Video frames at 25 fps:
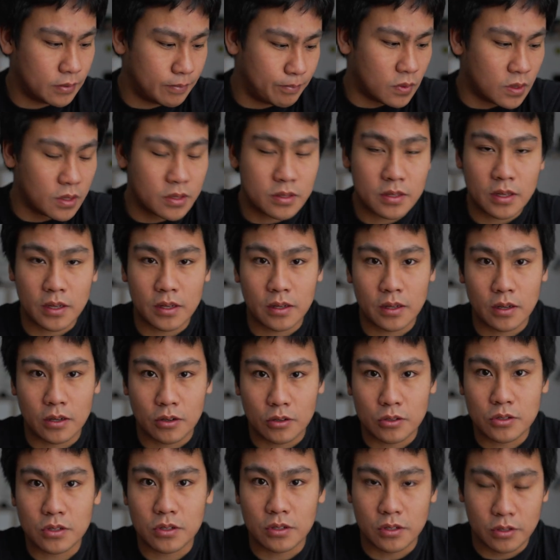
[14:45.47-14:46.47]
This I
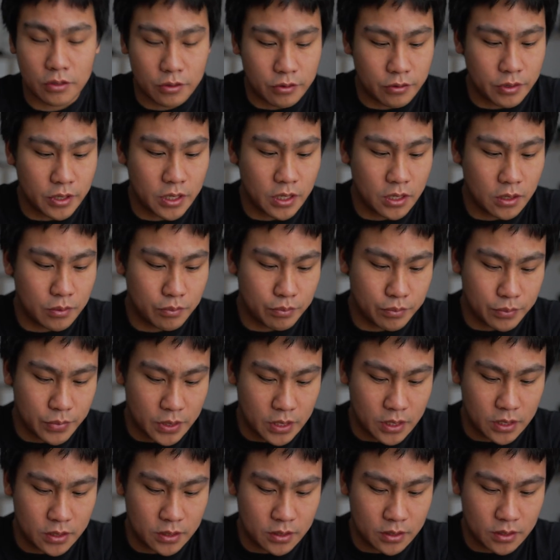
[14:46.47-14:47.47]
also agree,
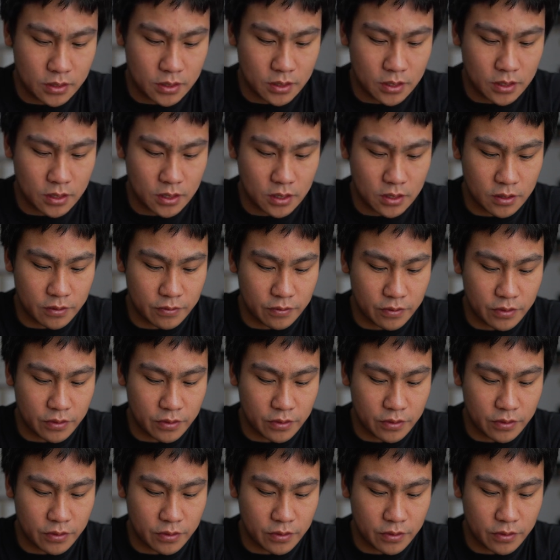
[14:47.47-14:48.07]
but I